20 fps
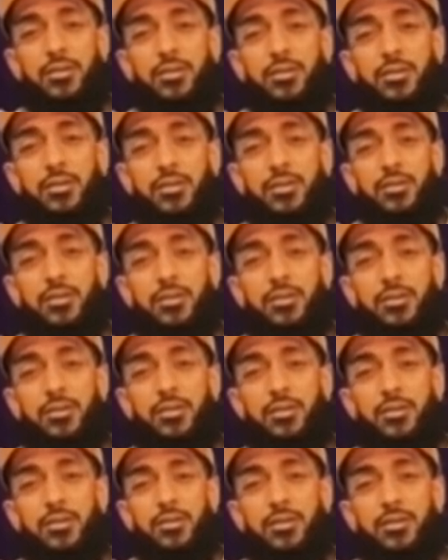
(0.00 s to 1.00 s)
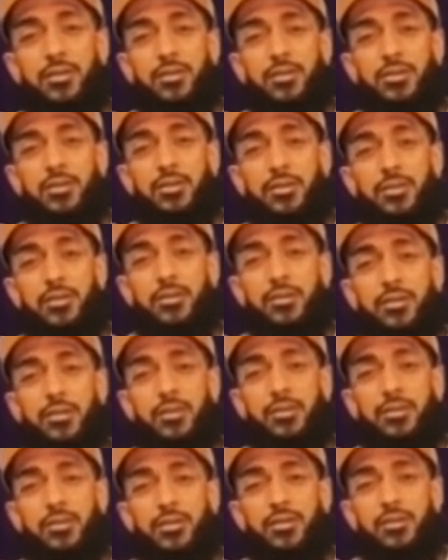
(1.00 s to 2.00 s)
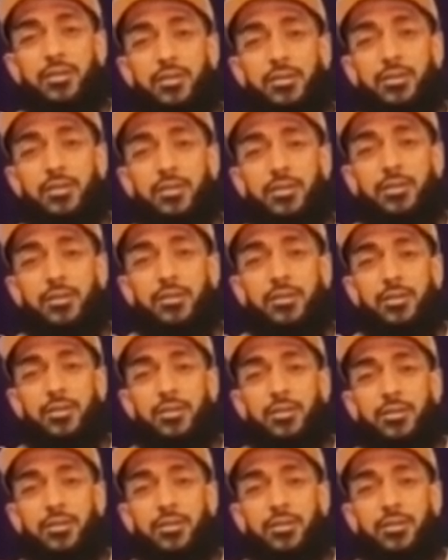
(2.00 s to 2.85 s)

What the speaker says: [no speech]